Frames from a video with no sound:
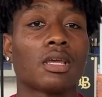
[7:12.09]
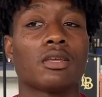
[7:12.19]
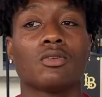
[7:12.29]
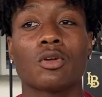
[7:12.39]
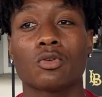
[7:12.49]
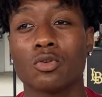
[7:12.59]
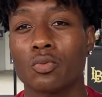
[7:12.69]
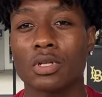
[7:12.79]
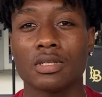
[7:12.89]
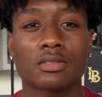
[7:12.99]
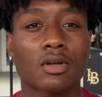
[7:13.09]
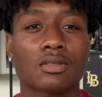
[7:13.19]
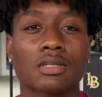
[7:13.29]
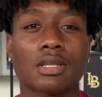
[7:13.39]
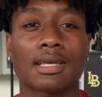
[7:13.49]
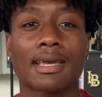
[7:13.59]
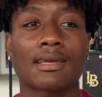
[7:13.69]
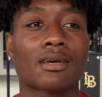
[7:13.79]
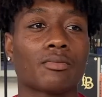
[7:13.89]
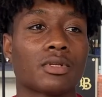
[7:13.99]
you really start to look at
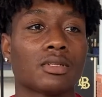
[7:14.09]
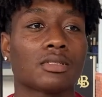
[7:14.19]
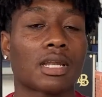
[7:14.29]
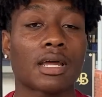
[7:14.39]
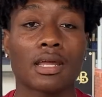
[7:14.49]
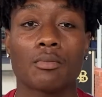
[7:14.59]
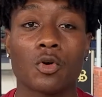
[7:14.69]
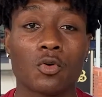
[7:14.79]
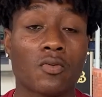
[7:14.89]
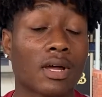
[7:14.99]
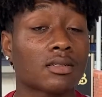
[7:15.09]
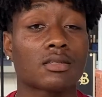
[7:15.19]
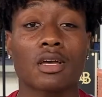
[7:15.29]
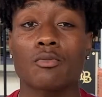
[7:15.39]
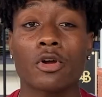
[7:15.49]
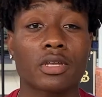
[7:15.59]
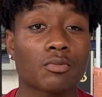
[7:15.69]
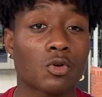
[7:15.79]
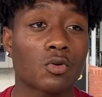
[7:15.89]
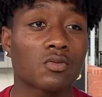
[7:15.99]
companies and how they move, how the stock market
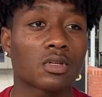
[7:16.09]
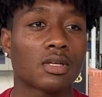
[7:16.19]
moves,